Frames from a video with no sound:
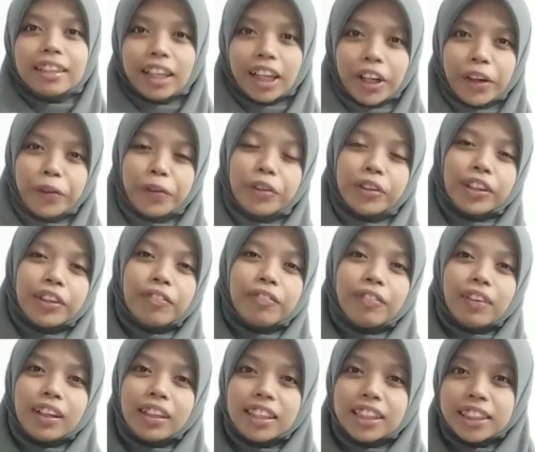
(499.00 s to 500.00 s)
Now you can
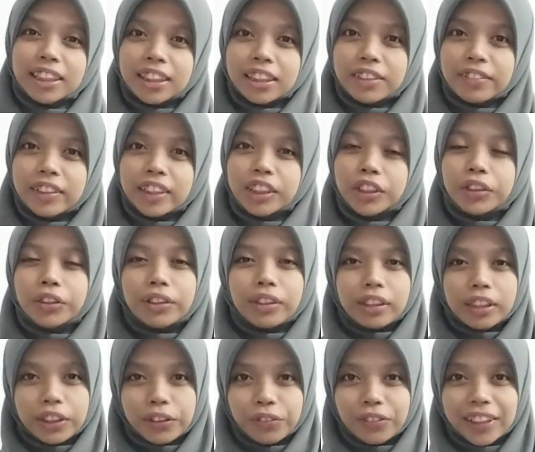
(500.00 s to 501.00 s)
finally serve it to
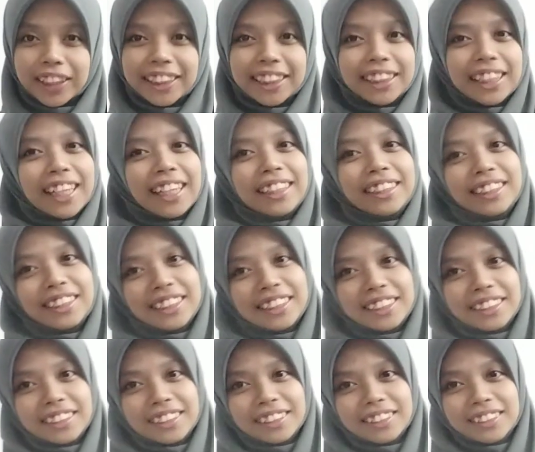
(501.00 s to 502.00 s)
your loved ones and eat.